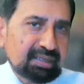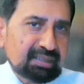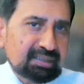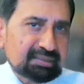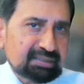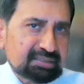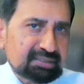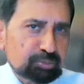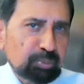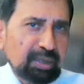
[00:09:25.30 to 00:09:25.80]

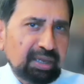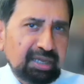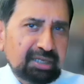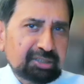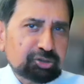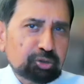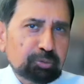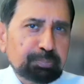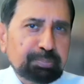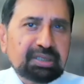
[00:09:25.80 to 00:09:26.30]
This way,
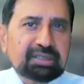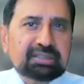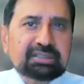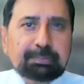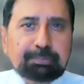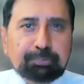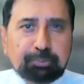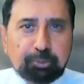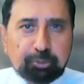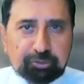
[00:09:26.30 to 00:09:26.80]
you build a
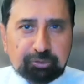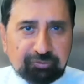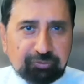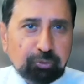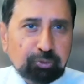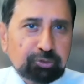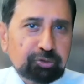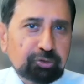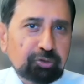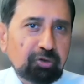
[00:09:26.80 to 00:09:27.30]

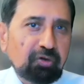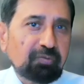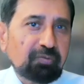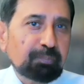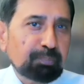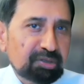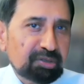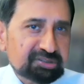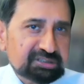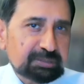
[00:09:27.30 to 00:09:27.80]
portfolio of
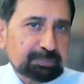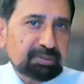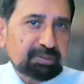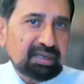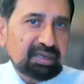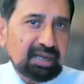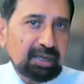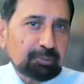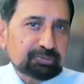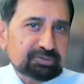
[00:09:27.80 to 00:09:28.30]
multiple
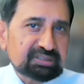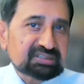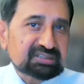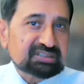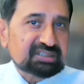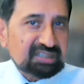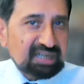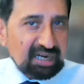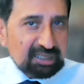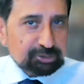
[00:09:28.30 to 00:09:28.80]
houses
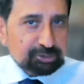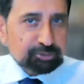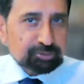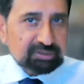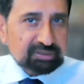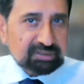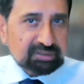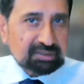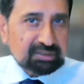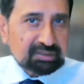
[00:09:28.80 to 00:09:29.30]

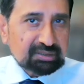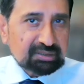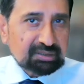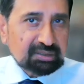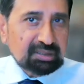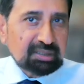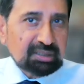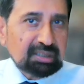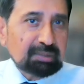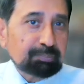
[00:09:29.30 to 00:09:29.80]
gradually,
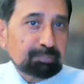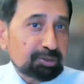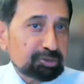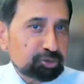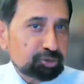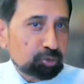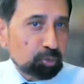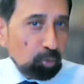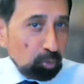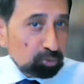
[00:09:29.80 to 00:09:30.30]
but
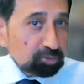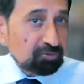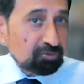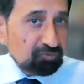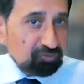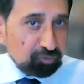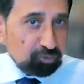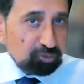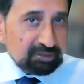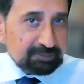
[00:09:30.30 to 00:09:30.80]
you own them
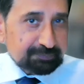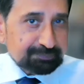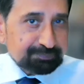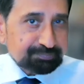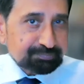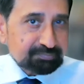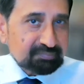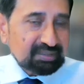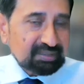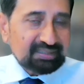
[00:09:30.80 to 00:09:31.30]
fully
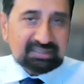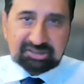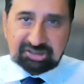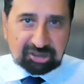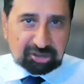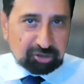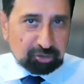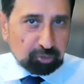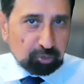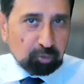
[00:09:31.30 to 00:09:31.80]
in a
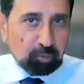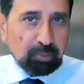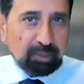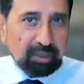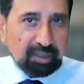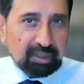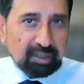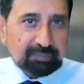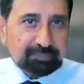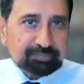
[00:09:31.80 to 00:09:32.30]
secure
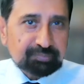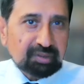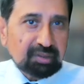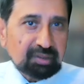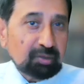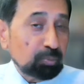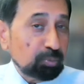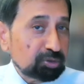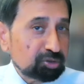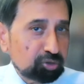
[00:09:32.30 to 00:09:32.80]
way
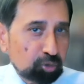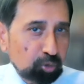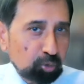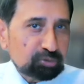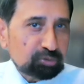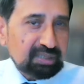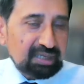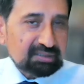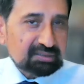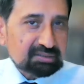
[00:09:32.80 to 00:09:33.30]
with no
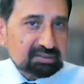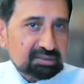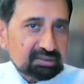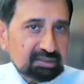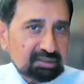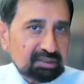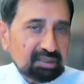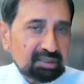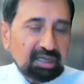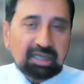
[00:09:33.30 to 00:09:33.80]
debt
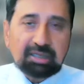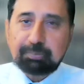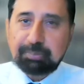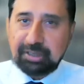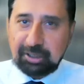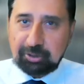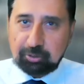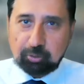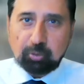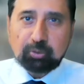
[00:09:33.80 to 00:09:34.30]
and
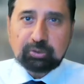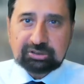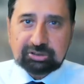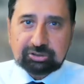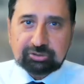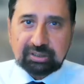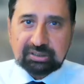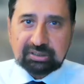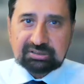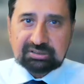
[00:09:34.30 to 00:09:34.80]
pay no
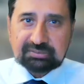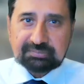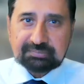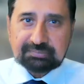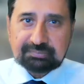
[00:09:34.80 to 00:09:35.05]
interest.